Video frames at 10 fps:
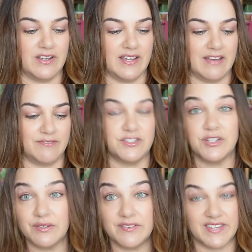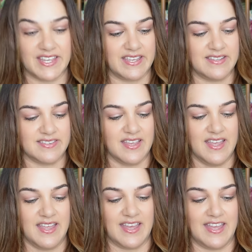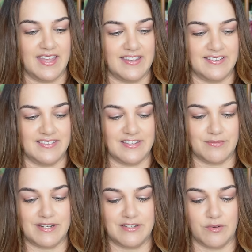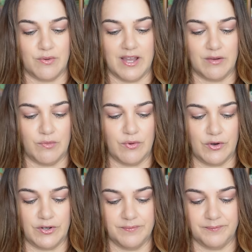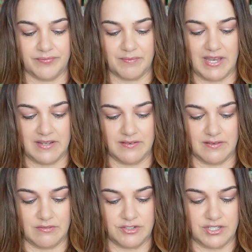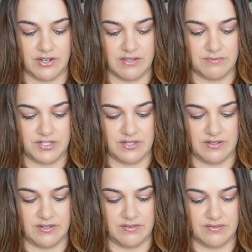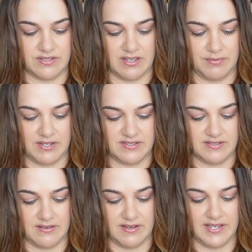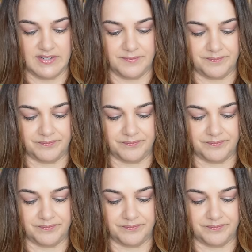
I have two of these, and this one is quite worn, but I'll show them to you side by side